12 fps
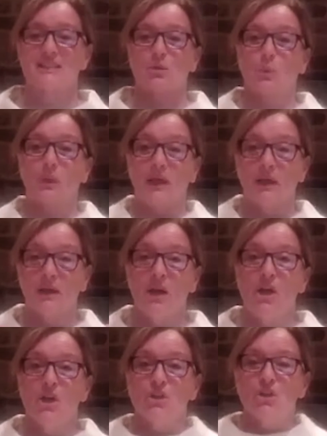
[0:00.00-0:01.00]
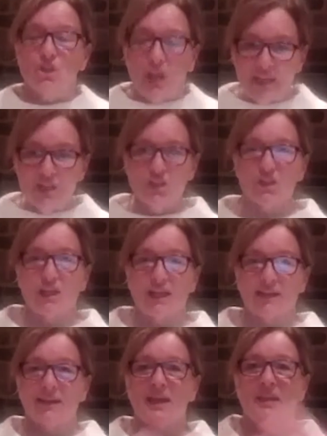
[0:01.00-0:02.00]
so we are
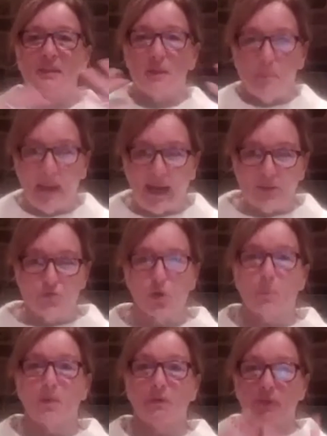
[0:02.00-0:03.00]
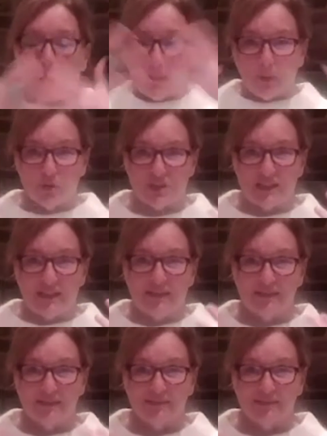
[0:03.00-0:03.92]
changing the backdrop of our body,